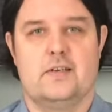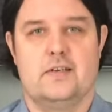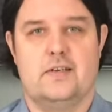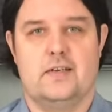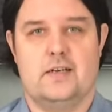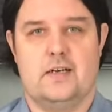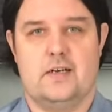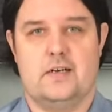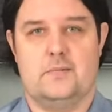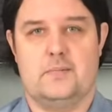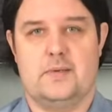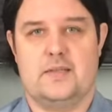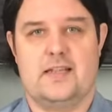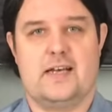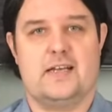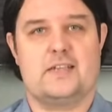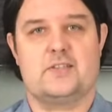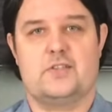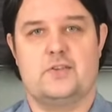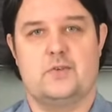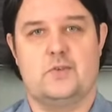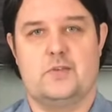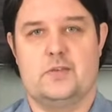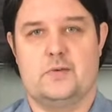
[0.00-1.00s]
And
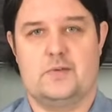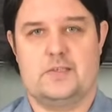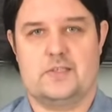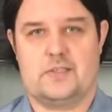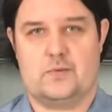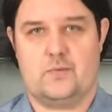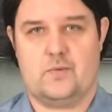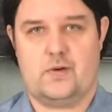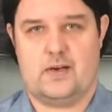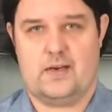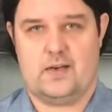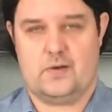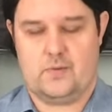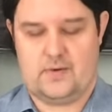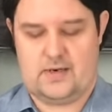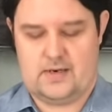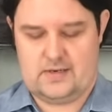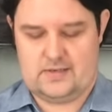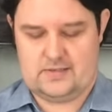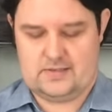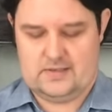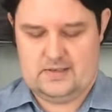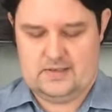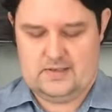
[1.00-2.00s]
that's the only reason why.
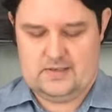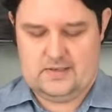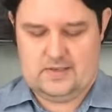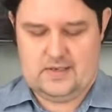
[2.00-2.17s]
Whereas